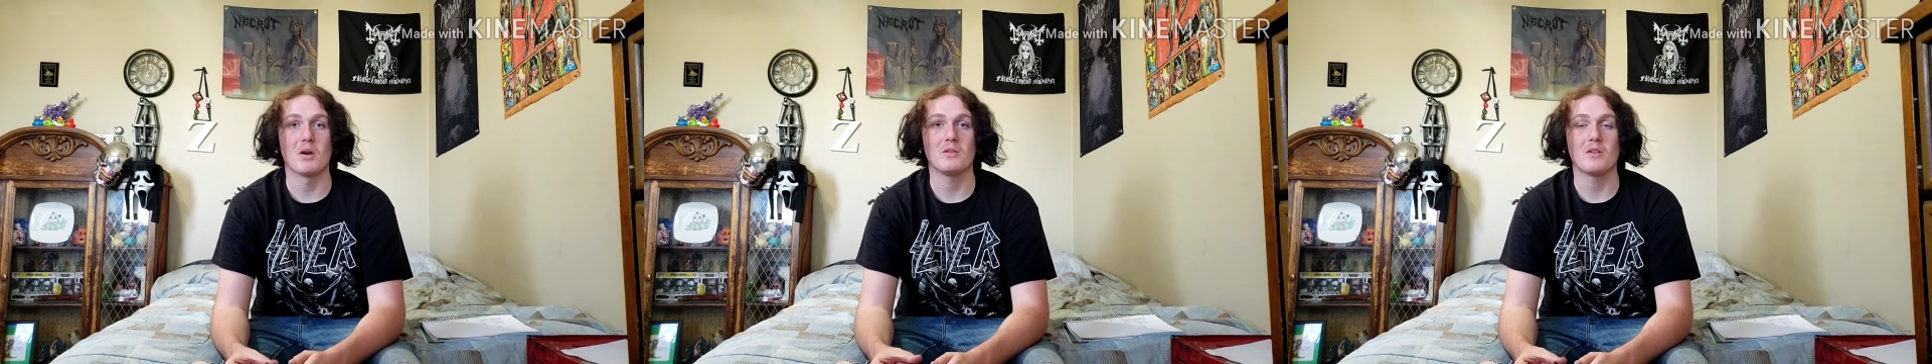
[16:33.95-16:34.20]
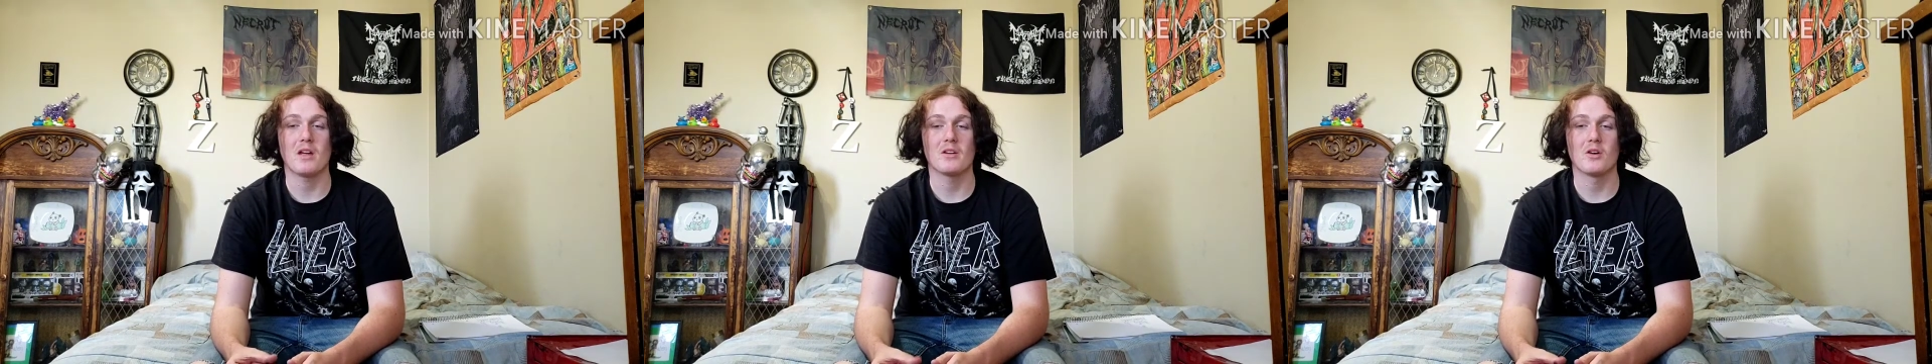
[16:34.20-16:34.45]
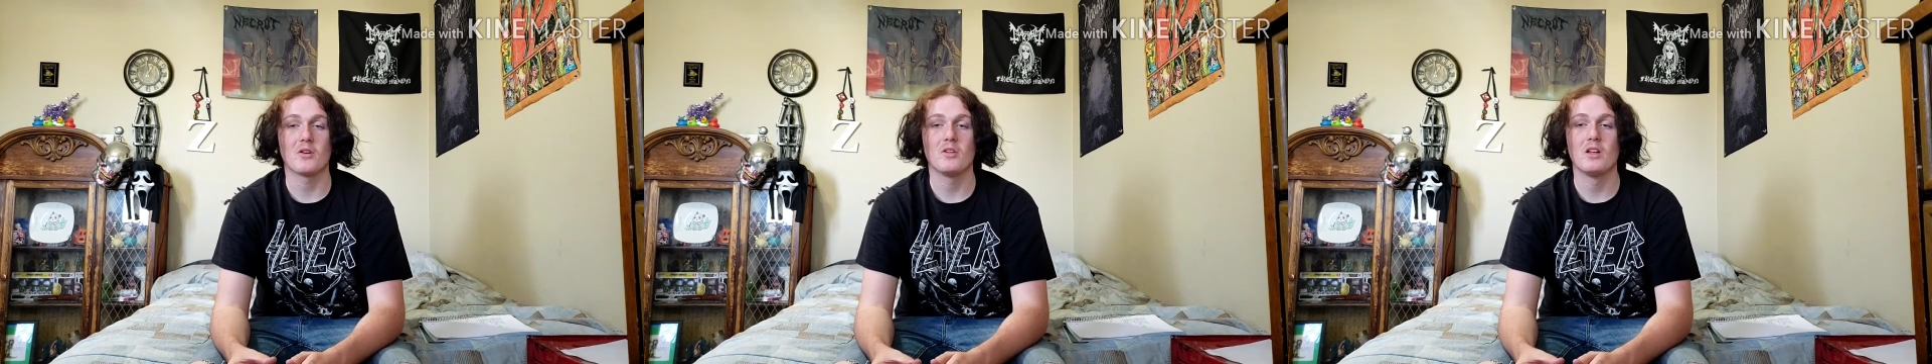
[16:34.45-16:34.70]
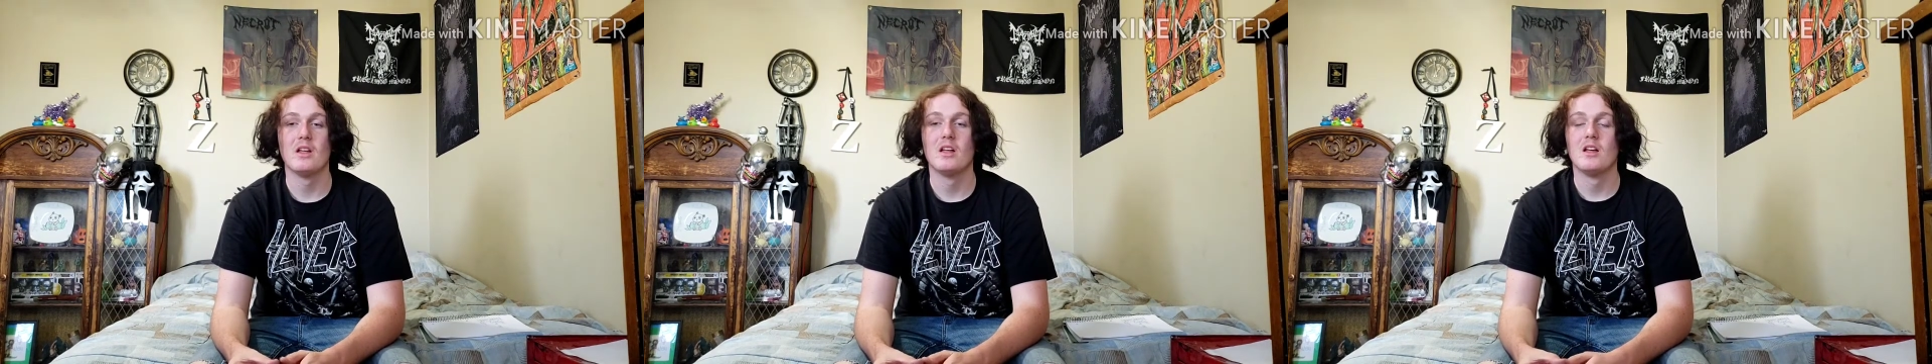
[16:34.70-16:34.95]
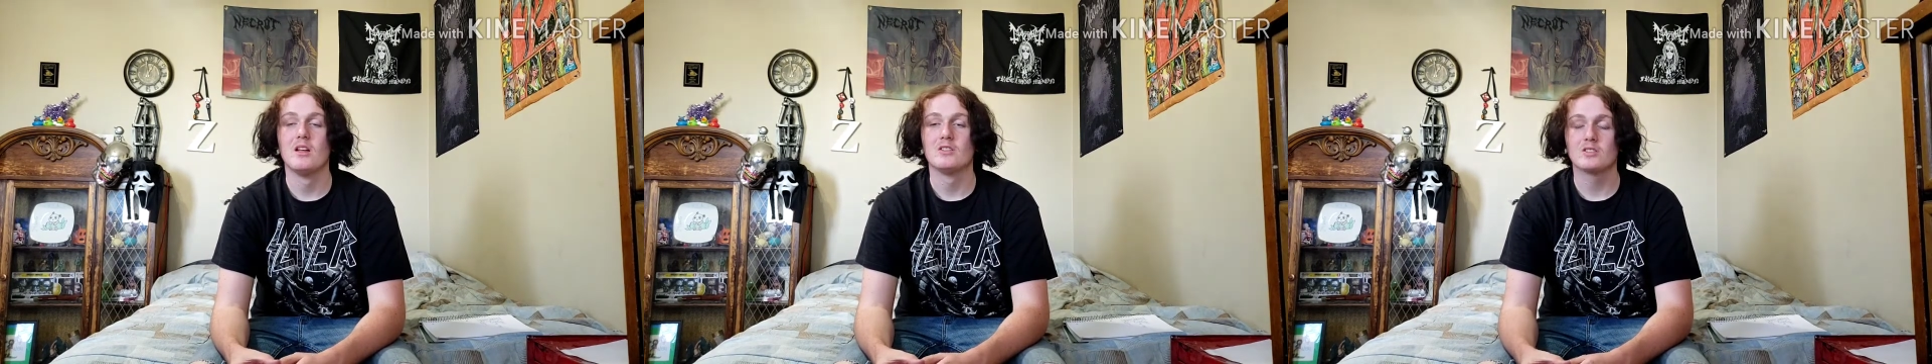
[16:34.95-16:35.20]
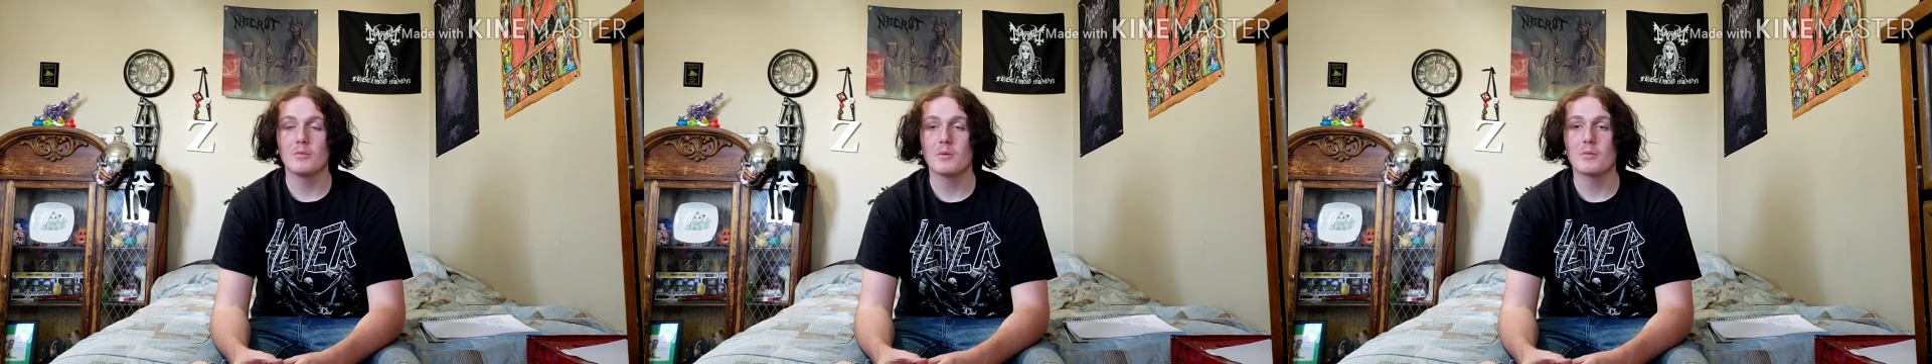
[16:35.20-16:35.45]
but I know
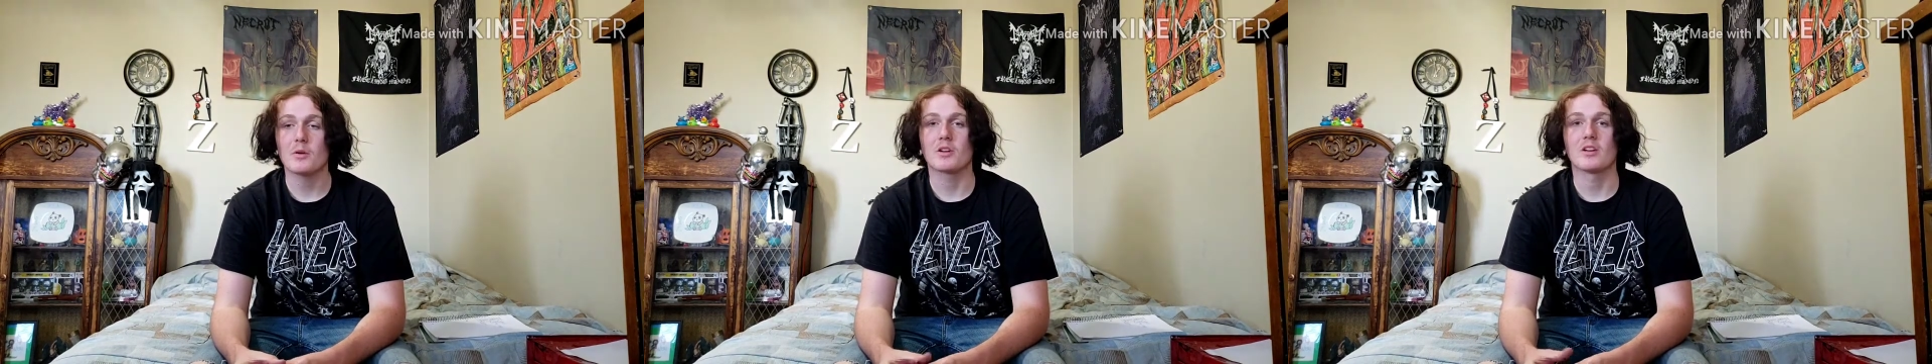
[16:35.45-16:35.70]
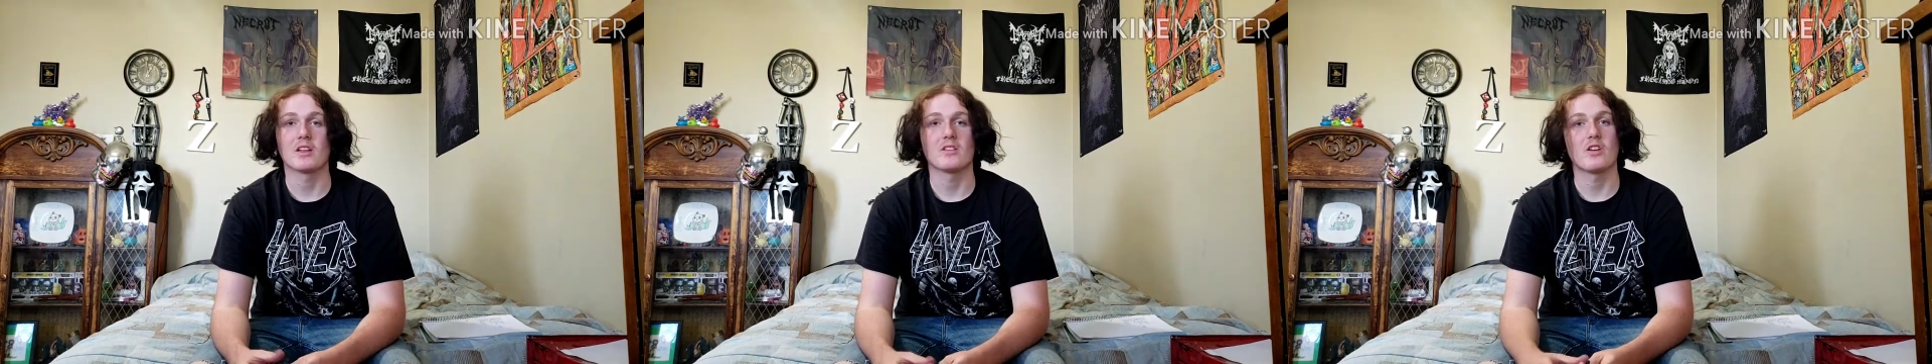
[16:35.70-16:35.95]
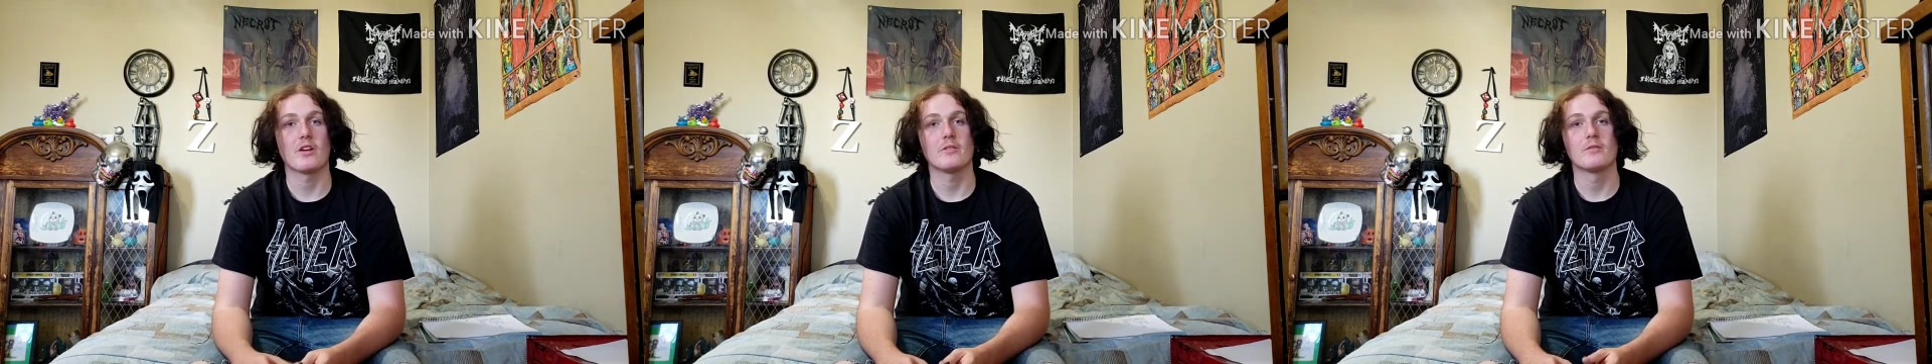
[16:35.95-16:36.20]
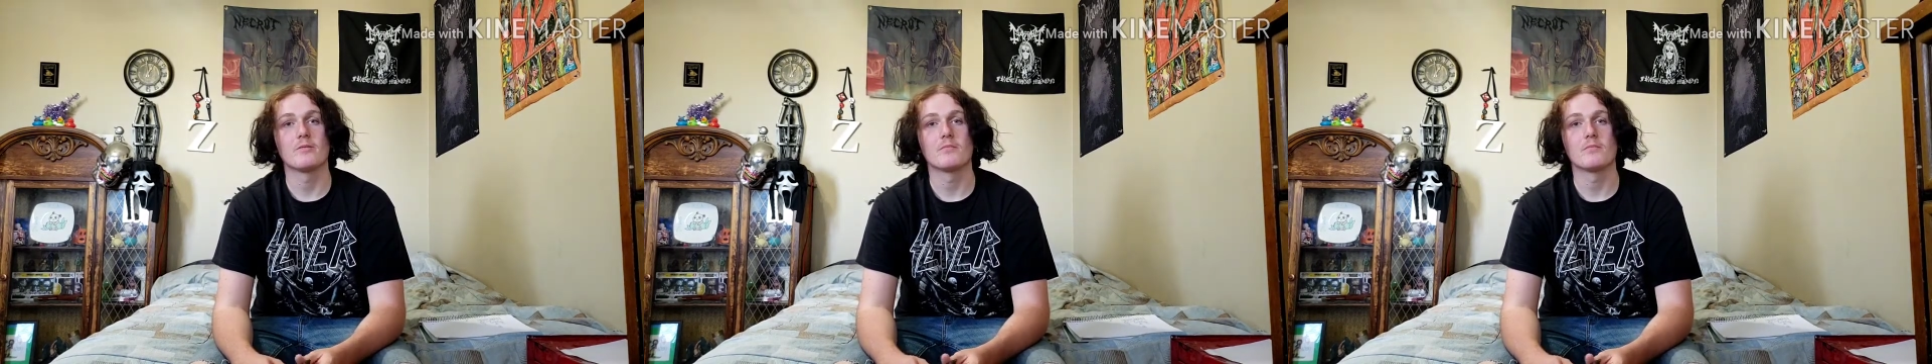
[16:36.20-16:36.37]
some of them aren't going to get done.